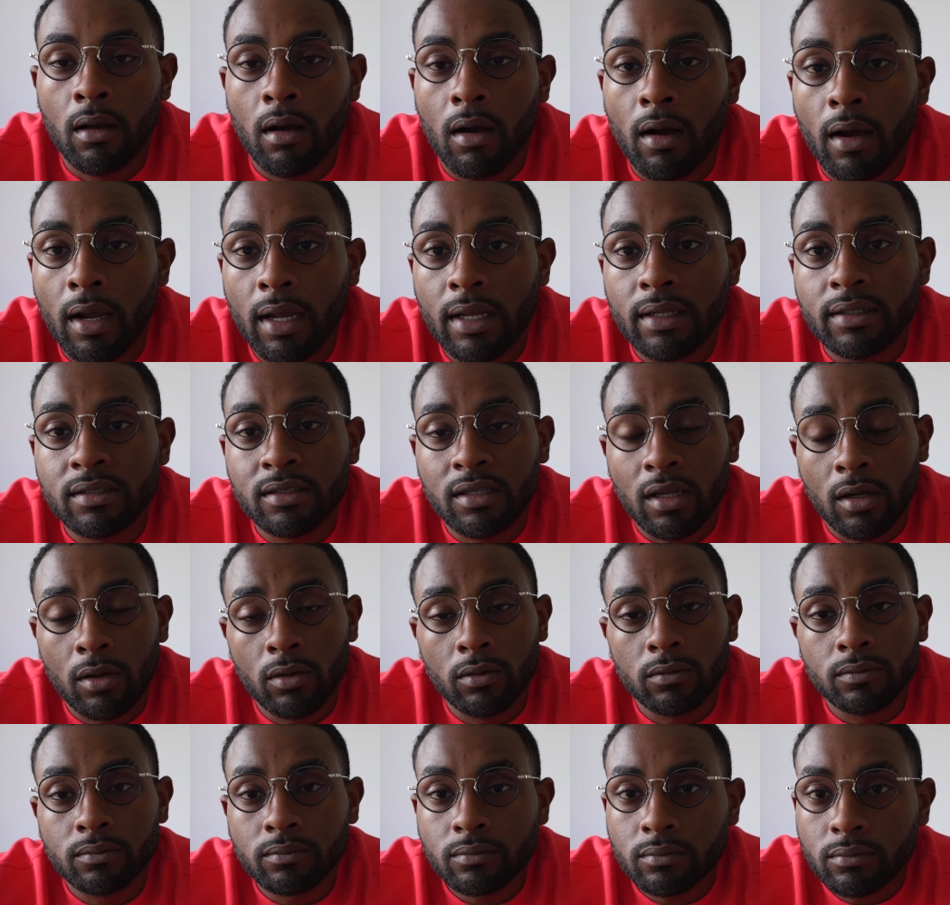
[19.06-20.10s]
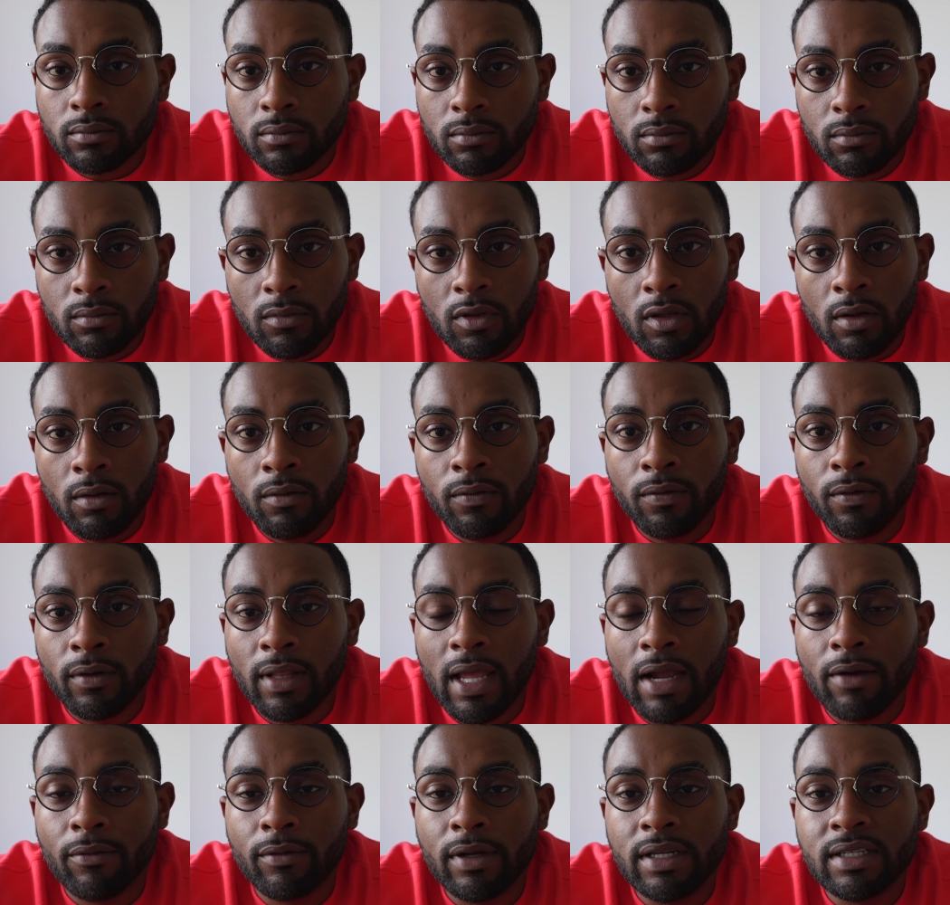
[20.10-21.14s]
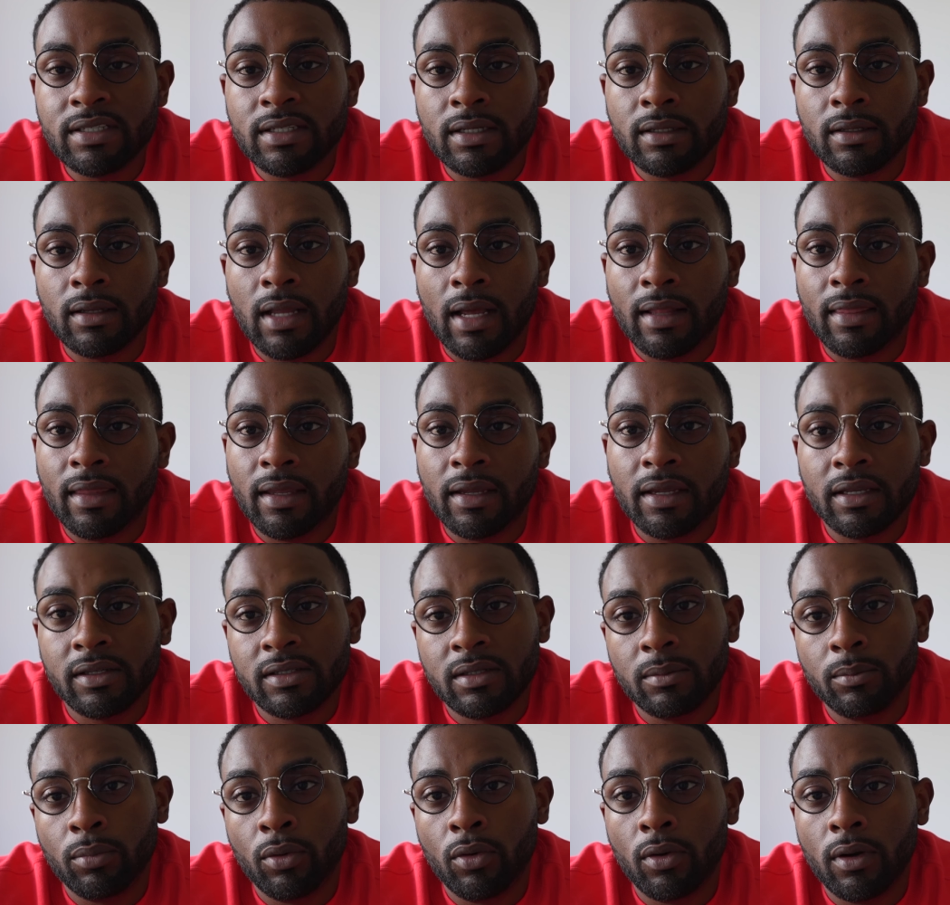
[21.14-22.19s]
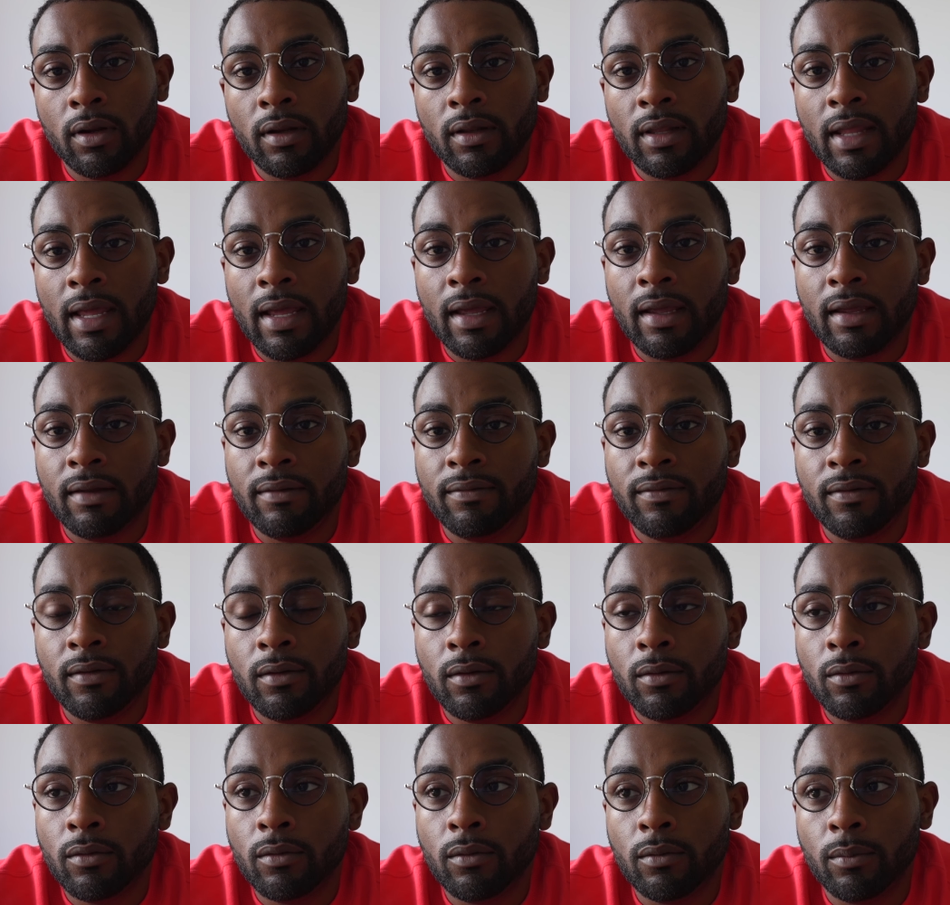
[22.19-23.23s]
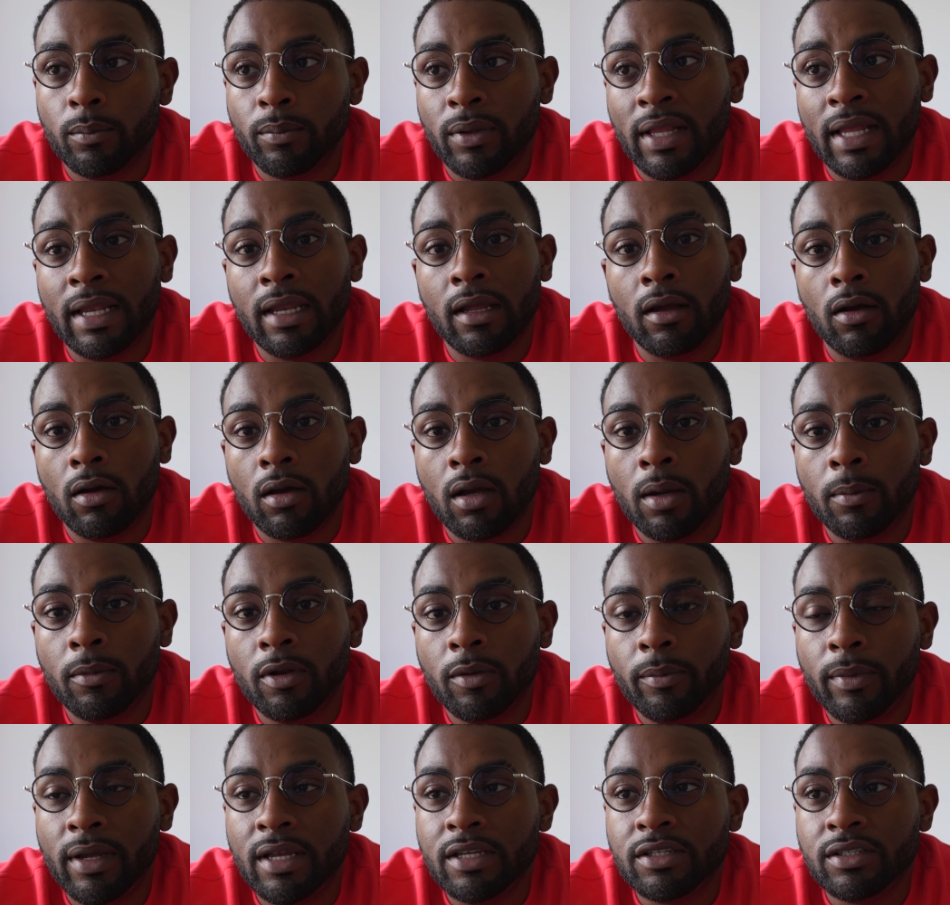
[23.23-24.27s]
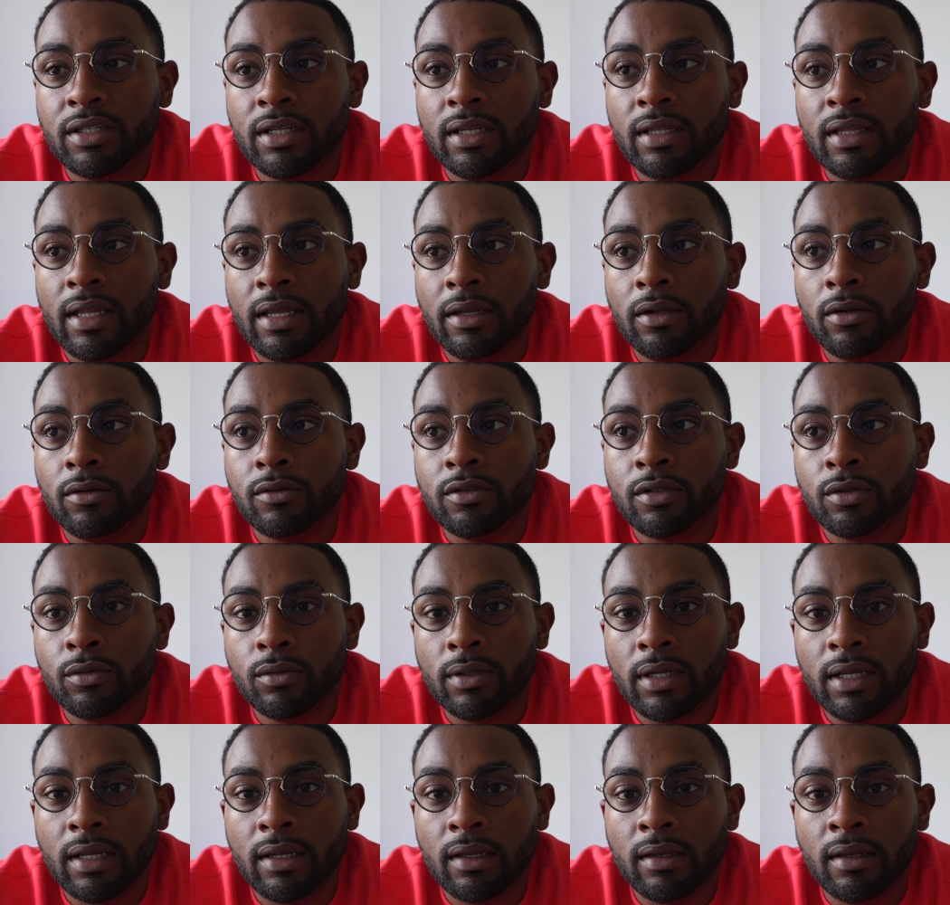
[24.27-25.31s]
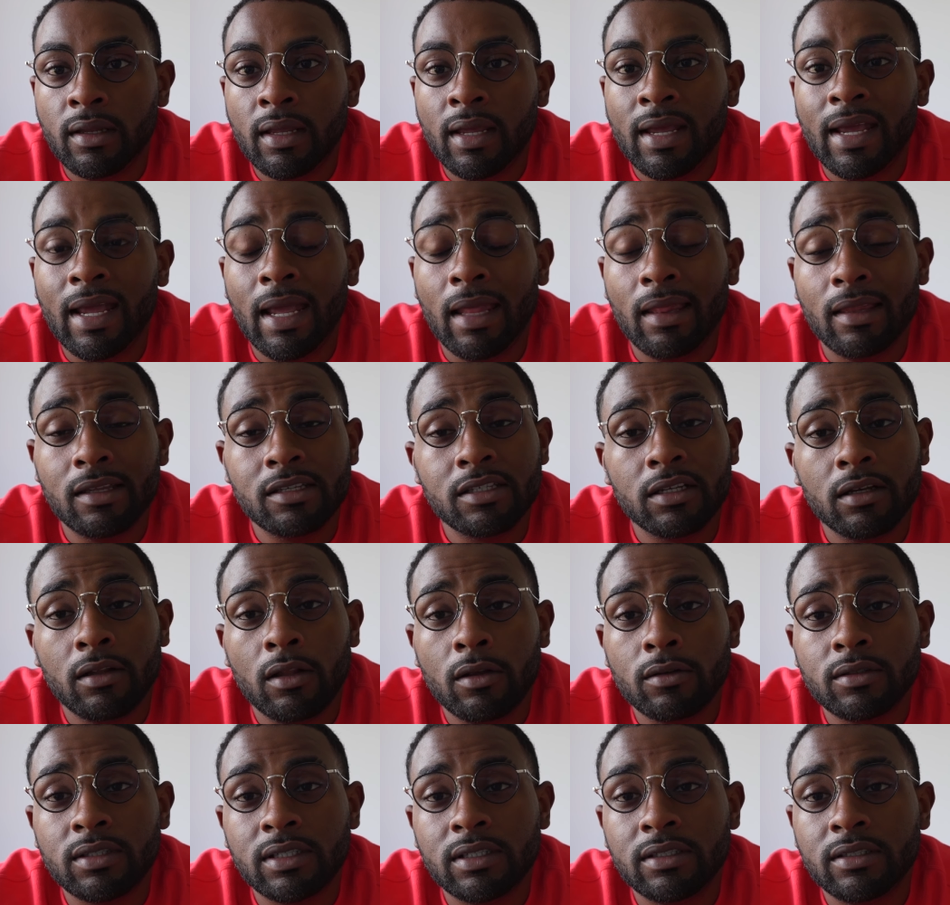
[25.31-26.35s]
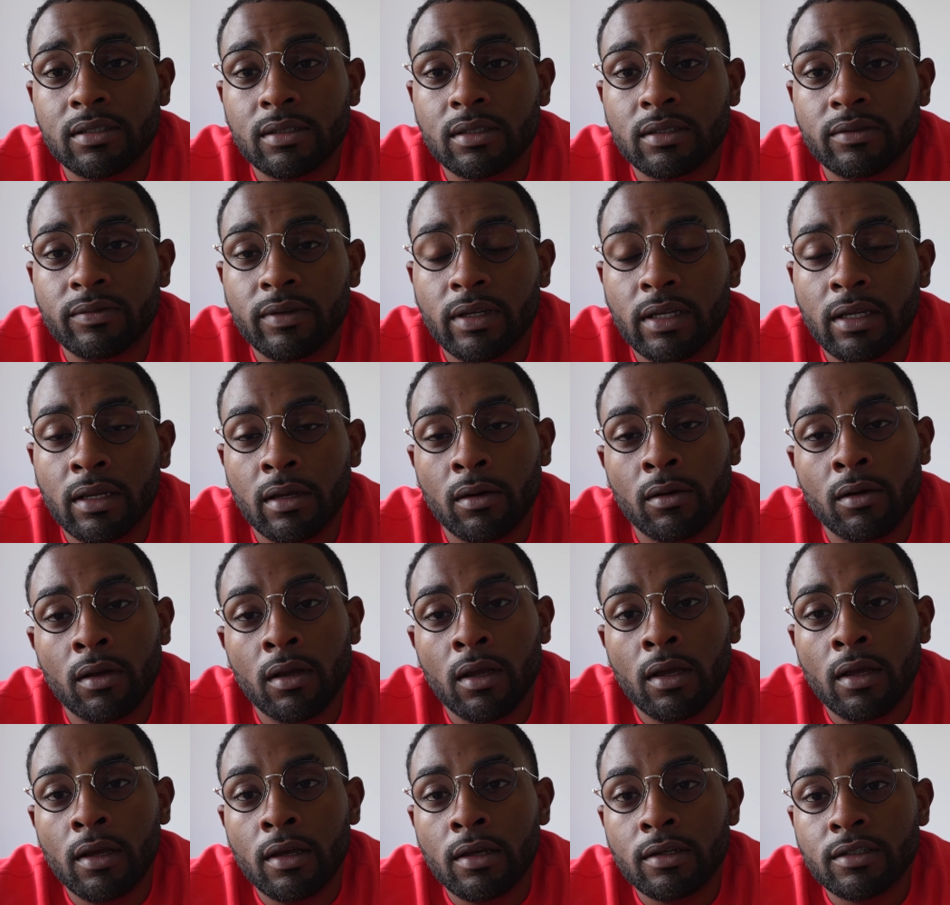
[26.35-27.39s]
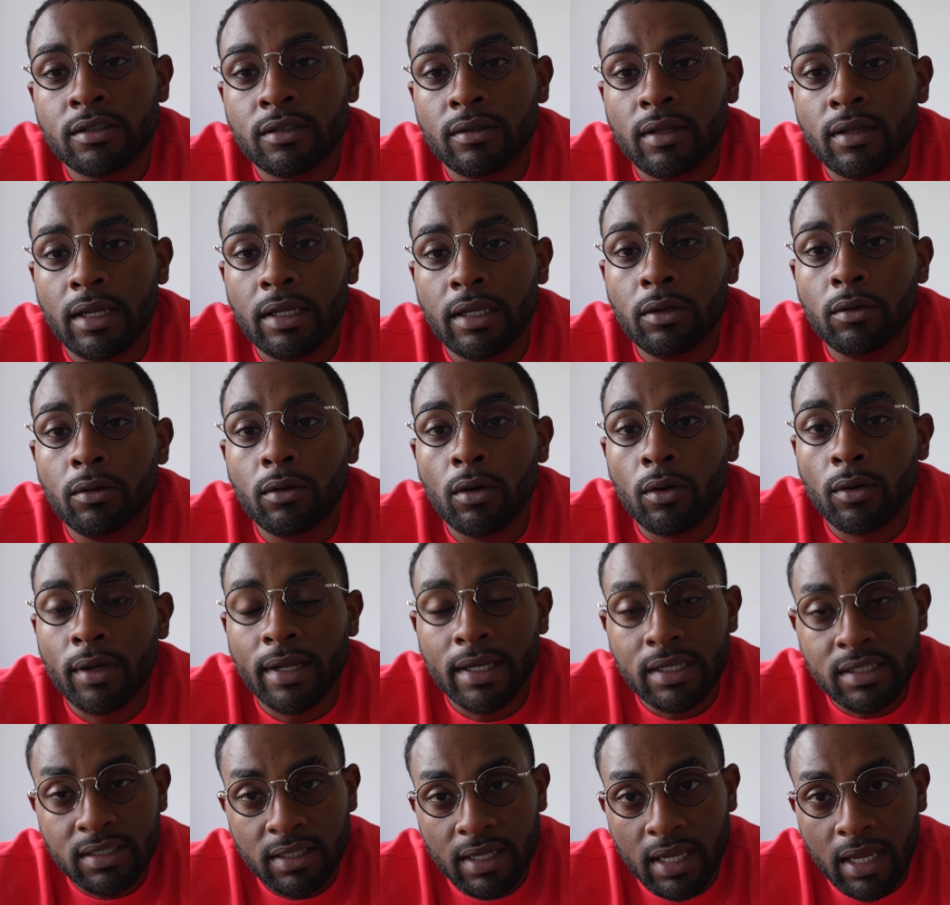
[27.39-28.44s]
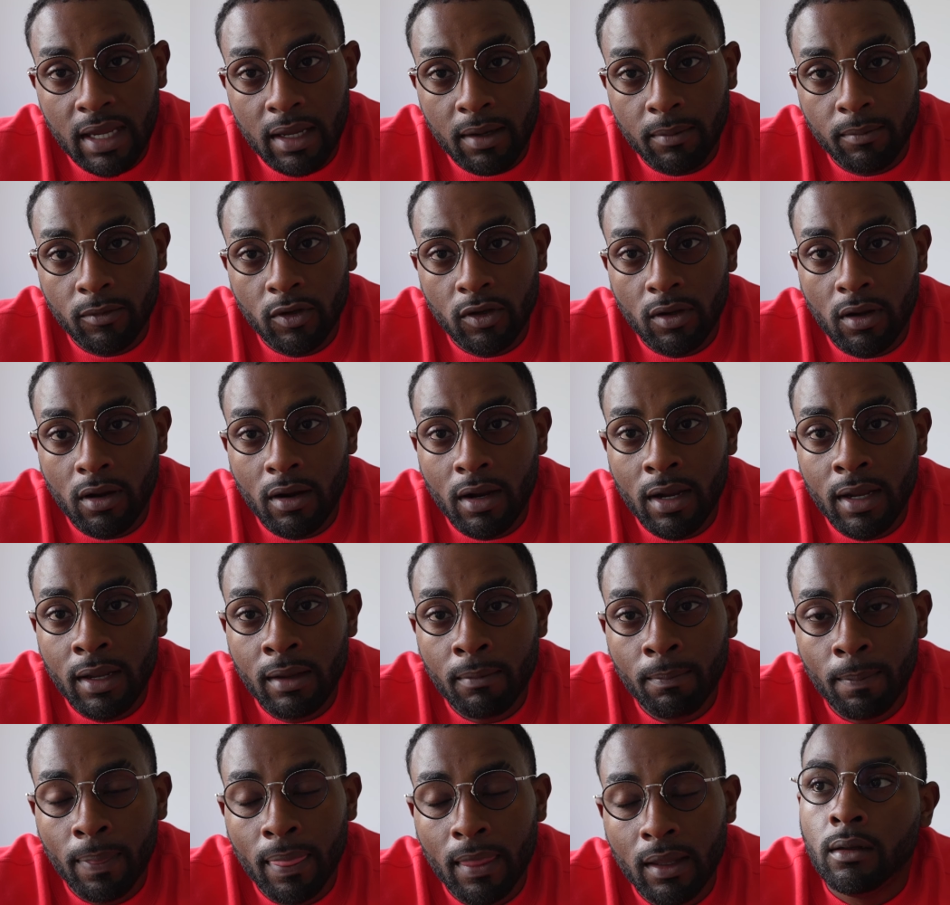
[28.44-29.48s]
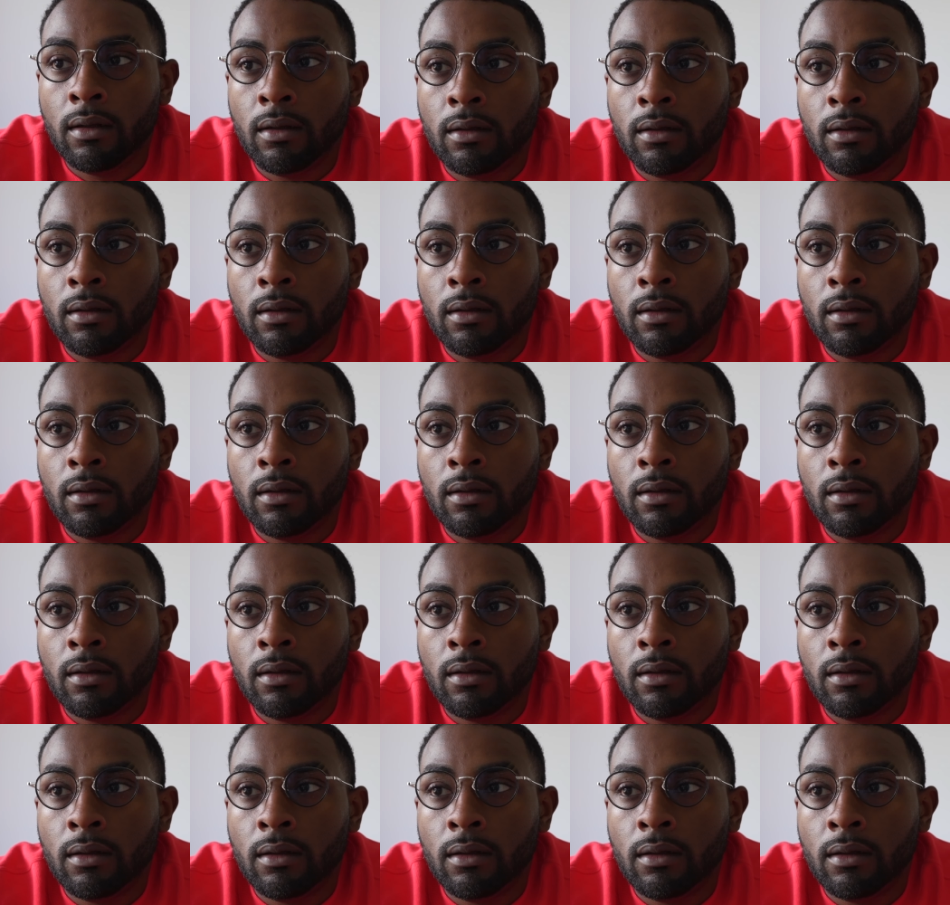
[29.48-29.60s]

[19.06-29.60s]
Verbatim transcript: All right, so for that reason, I think it's important that if you're planning on coming to Medellin that you tune in and listen closely to this video so that you don't get scammed, all right?